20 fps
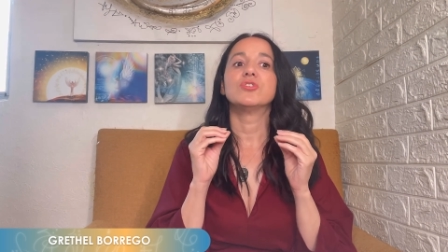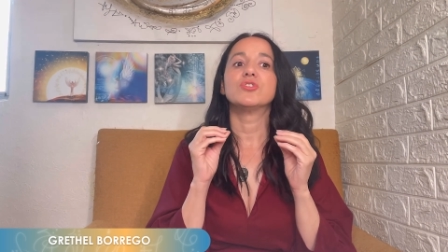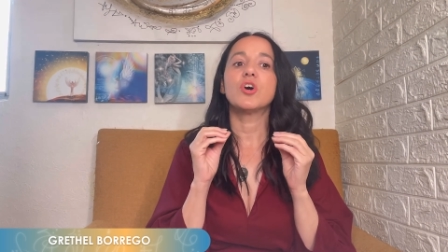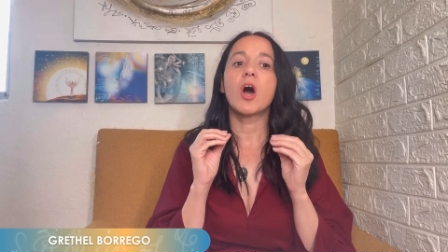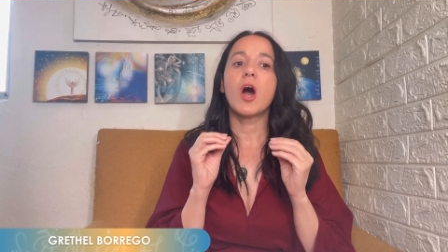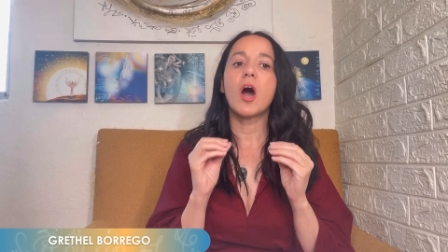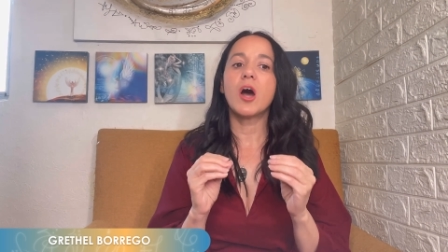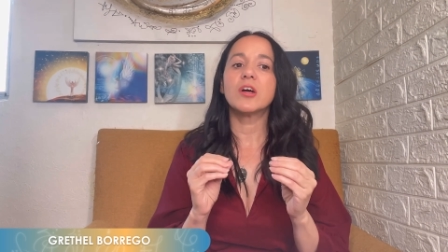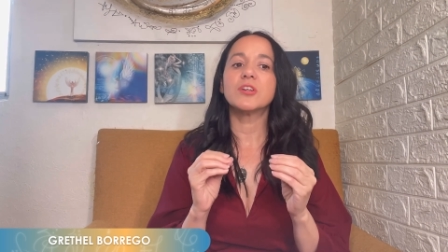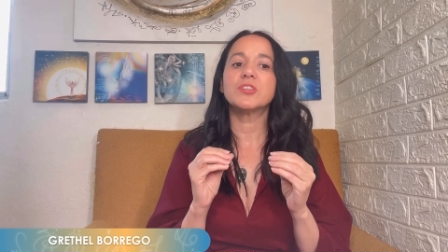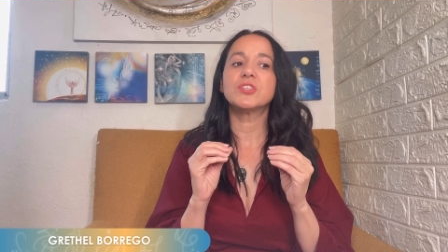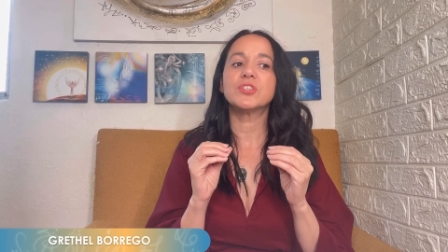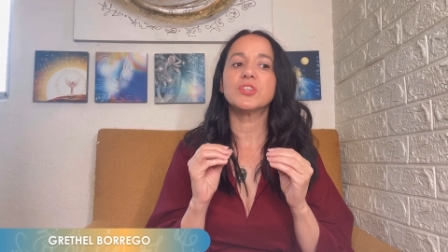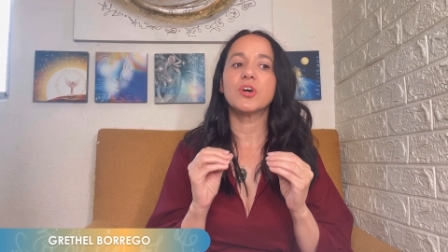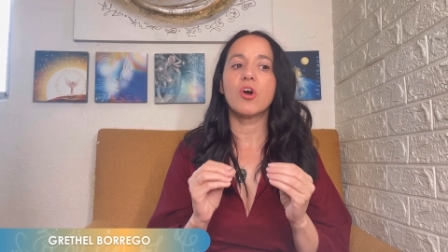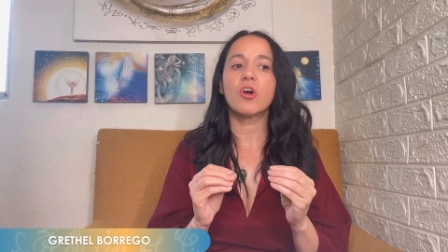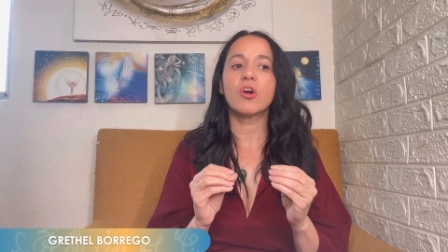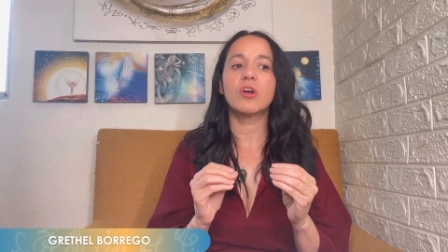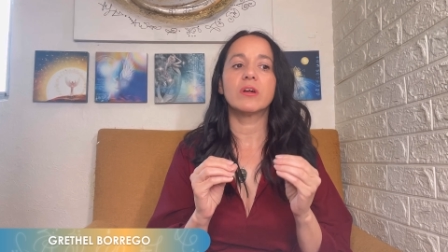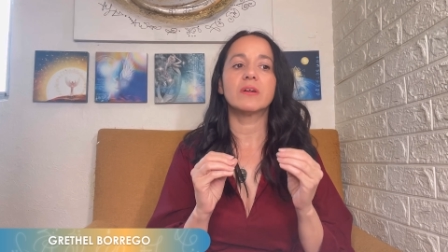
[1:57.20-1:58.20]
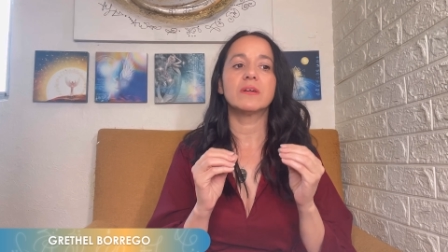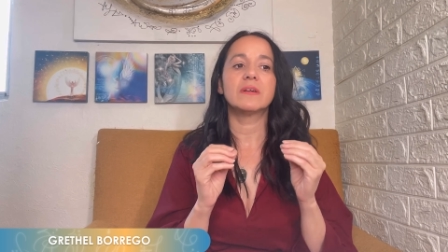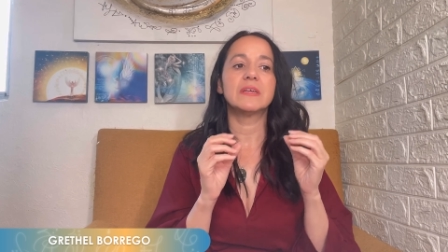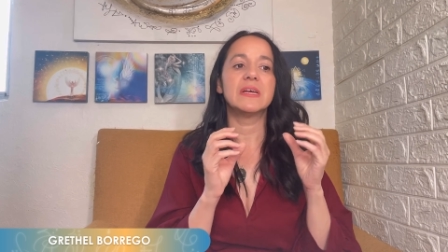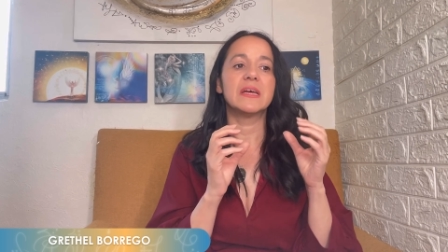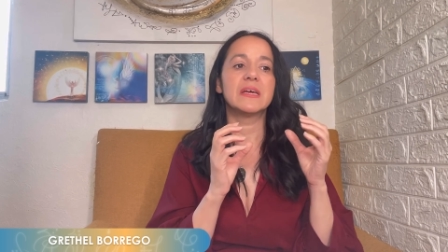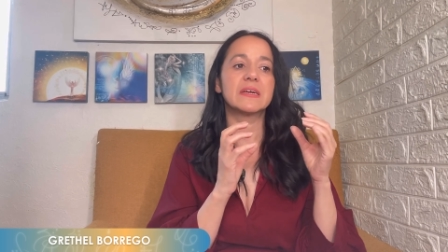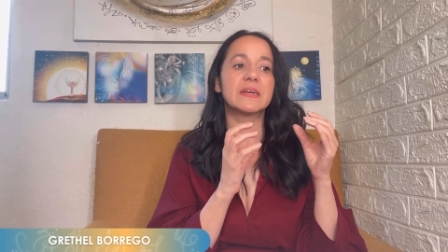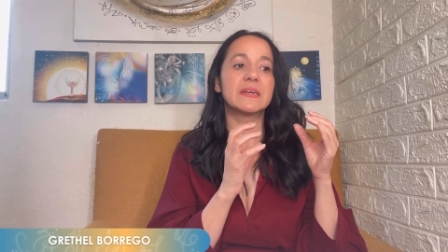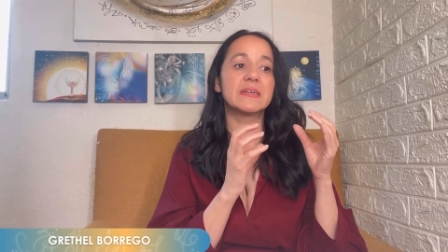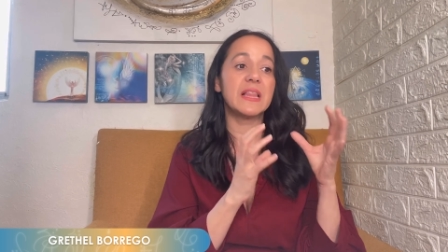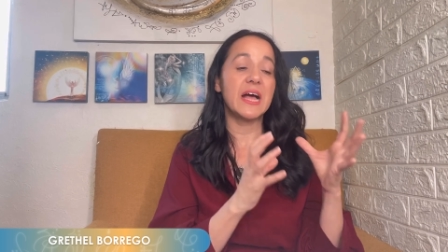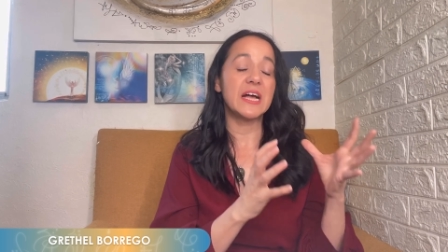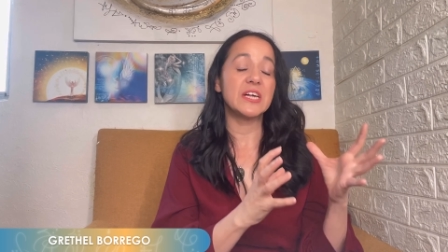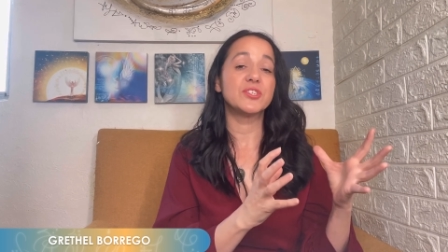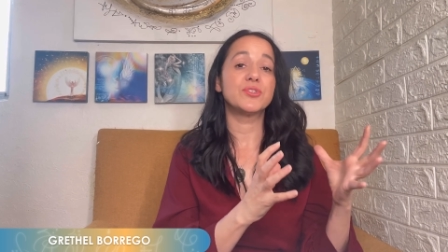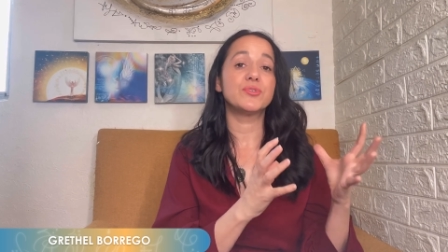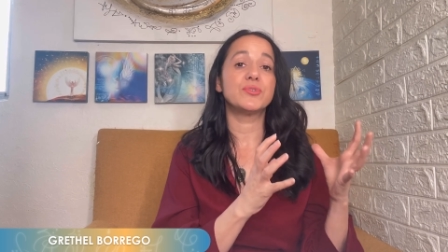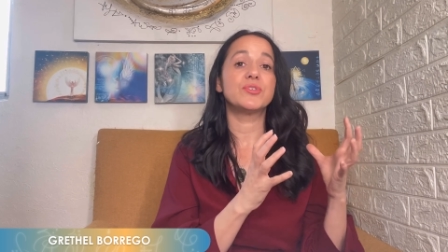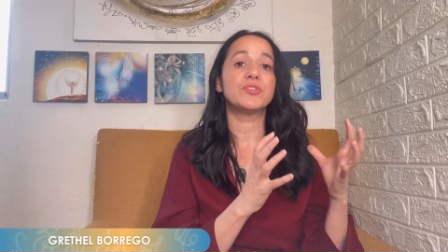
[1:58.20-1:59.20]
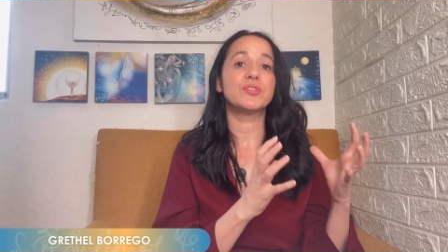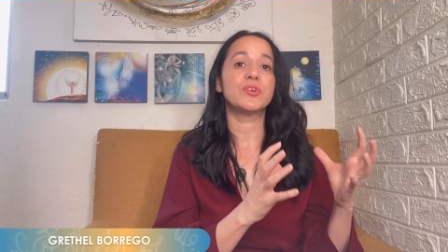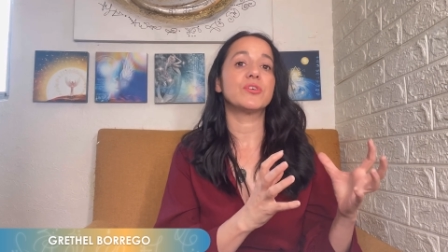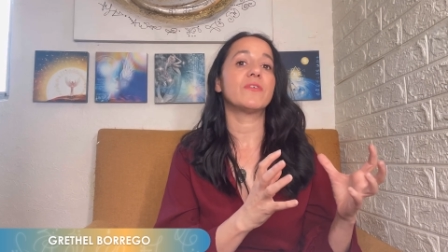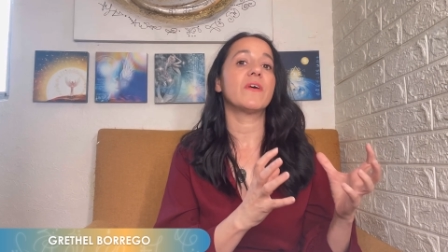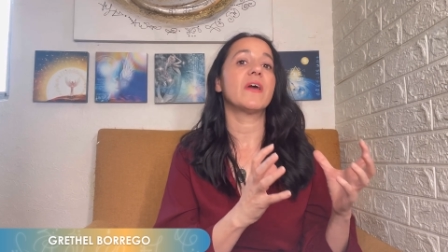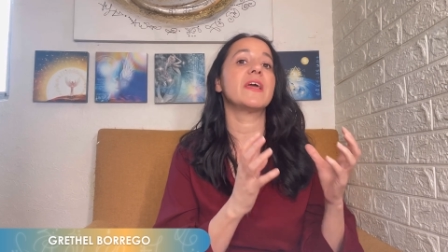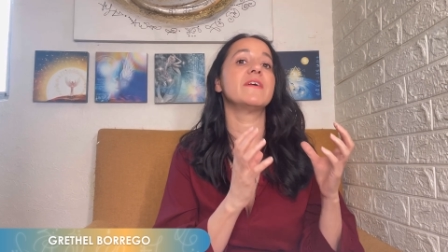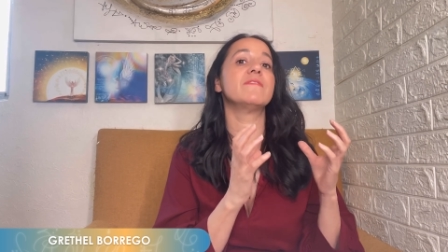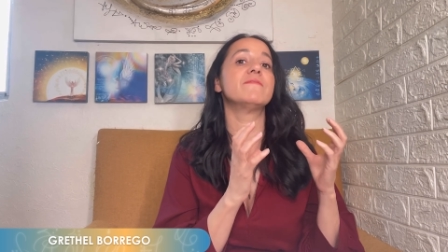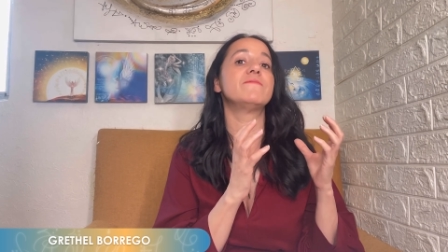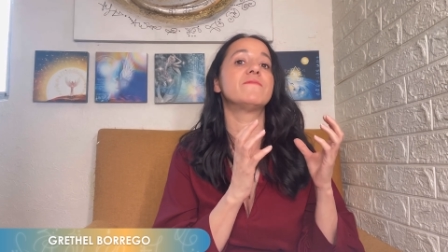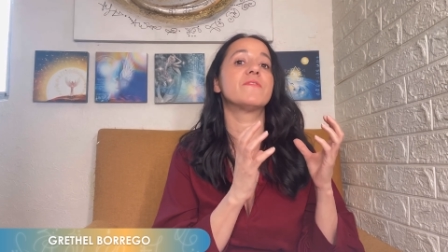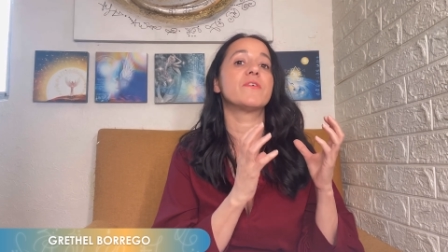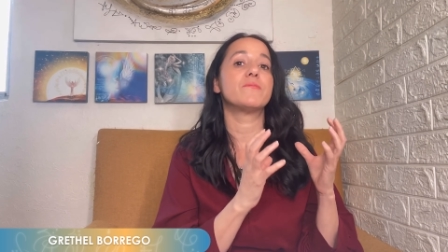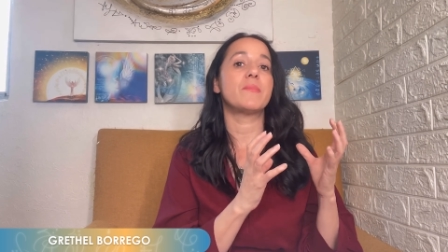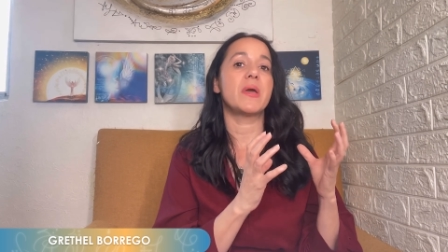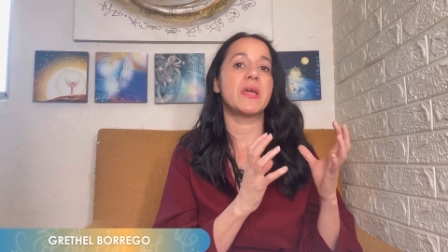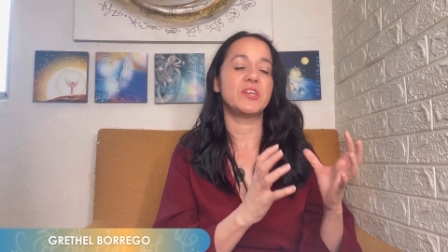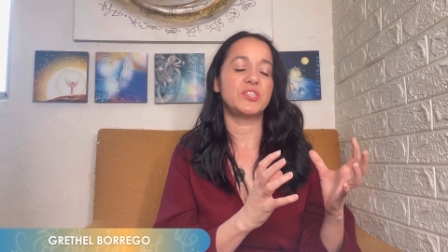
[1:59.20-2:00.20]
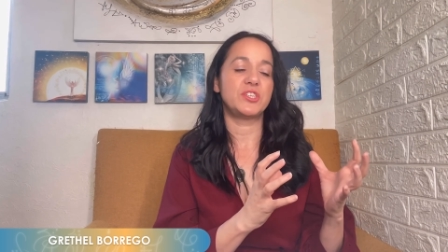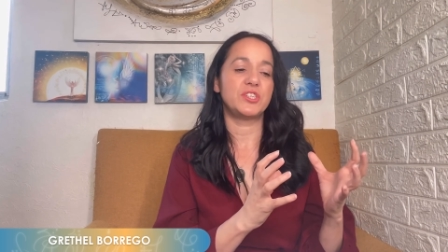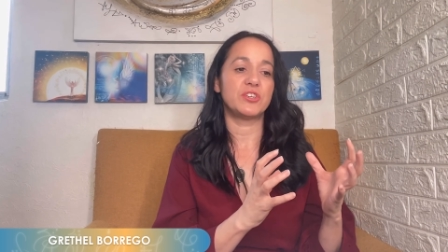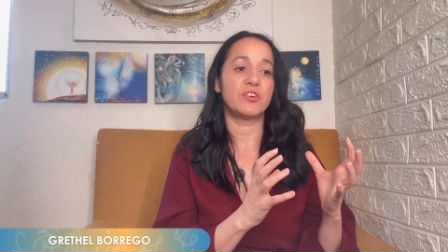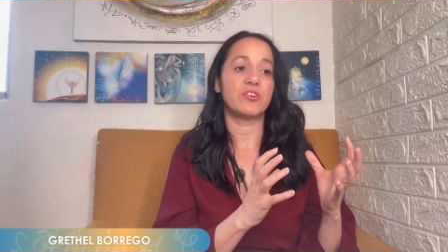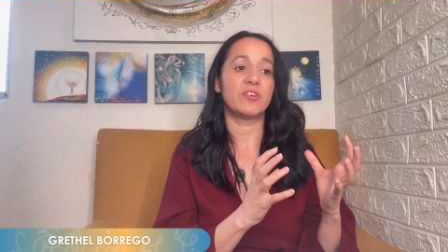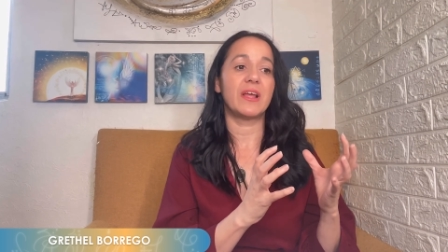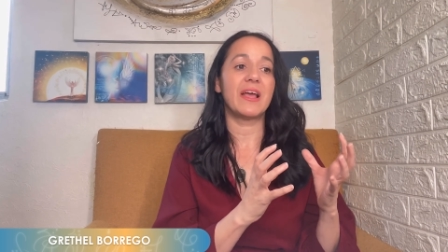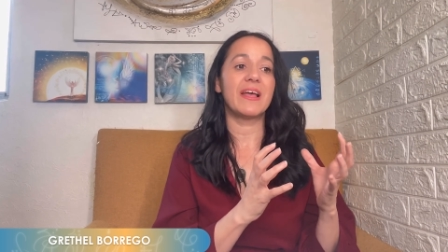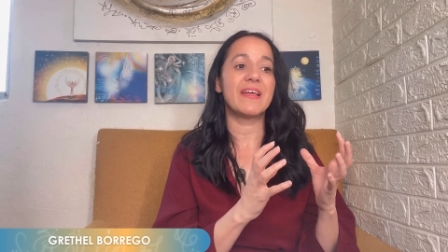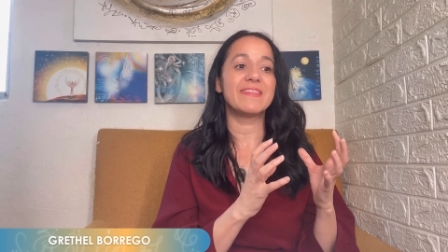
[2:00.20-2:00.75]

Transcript: thoughts are clusters of information.